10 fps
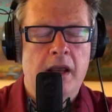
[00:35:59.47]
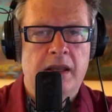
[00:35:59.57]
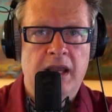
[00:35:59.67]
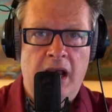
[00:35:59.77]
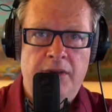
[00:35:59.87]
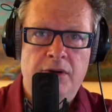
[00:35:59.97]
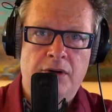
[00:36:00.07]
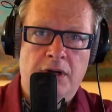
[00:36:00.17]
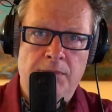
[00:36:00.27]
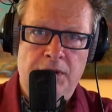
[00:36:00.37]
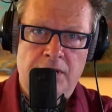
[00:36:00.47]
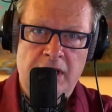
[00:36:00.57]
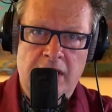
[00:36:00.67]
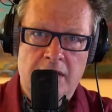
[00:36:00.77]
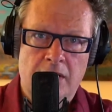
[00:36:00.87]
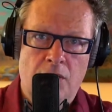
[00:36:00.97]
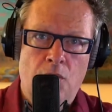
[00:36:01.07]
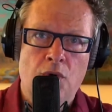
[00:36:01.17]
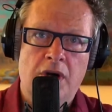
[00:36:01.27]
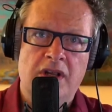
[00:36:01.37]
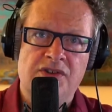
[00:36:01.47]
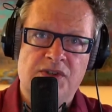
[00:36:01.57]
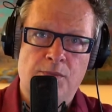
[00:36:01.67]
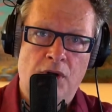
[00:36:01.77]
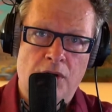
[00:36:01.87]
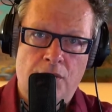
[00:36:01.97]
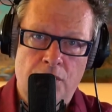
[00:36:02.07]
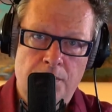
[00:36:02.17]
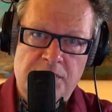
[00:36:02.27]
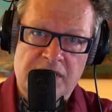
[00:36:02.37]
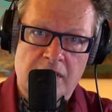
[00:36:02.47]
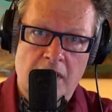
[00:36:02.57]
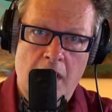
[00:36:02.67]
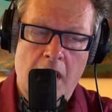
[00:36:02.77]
gather your community, work in small groups,